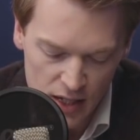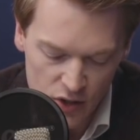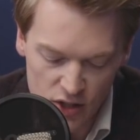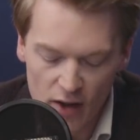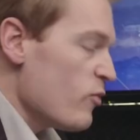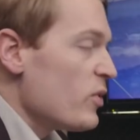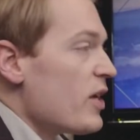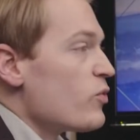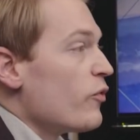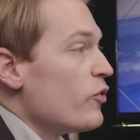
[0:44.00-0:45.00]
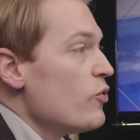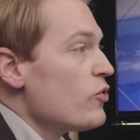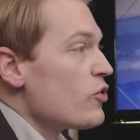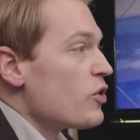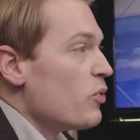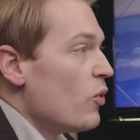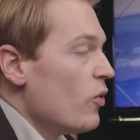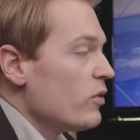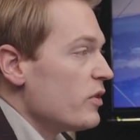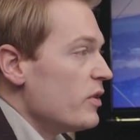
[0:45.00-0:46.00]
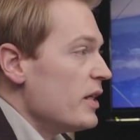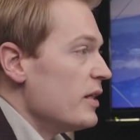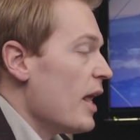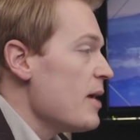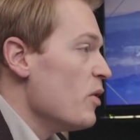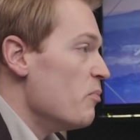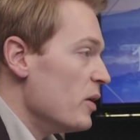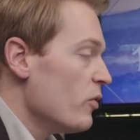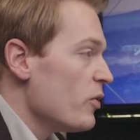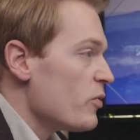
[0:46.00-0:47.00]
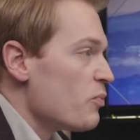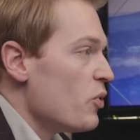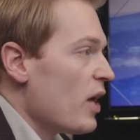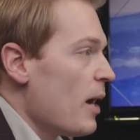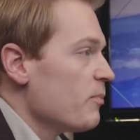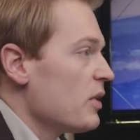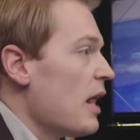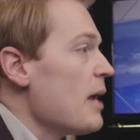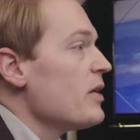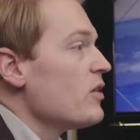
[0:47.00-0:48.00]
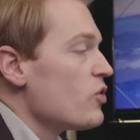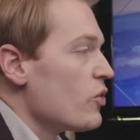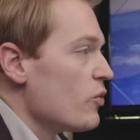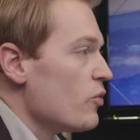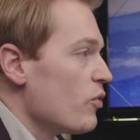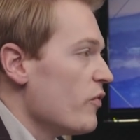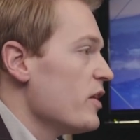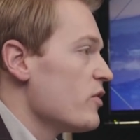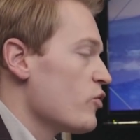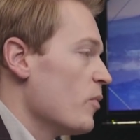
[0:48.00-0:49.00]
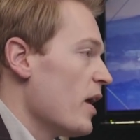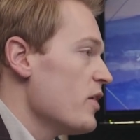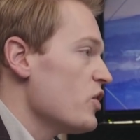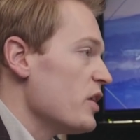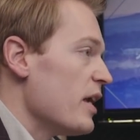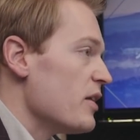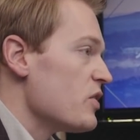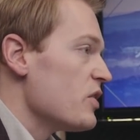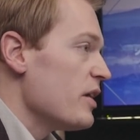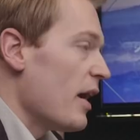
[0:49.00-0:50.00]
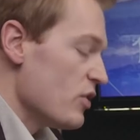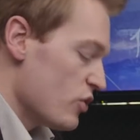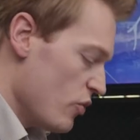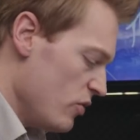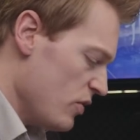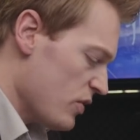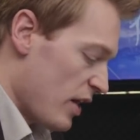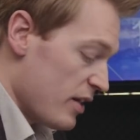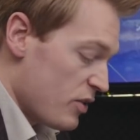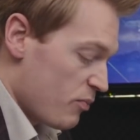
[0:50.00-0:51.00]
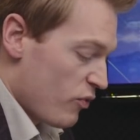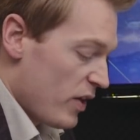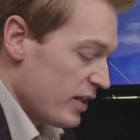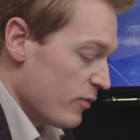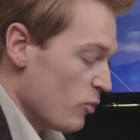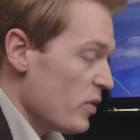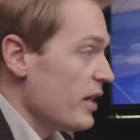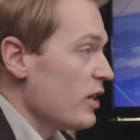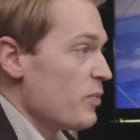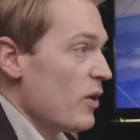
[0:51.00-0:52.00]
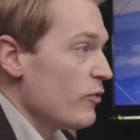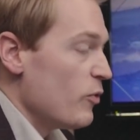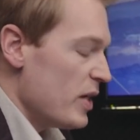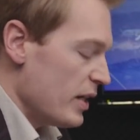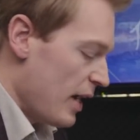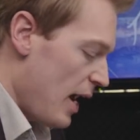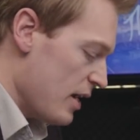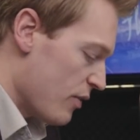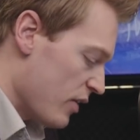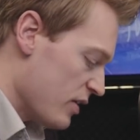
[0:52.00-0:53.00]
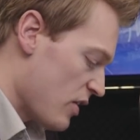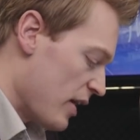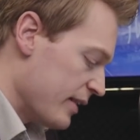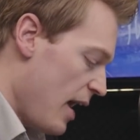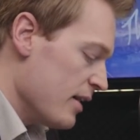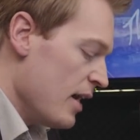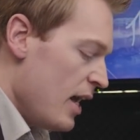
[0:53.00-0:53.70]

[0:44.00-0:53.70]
The government has refused to support the Labor bill that was put up, claiming to prevent discrimination against gay students, that is, preventing them from being expelled for being gay and things like that.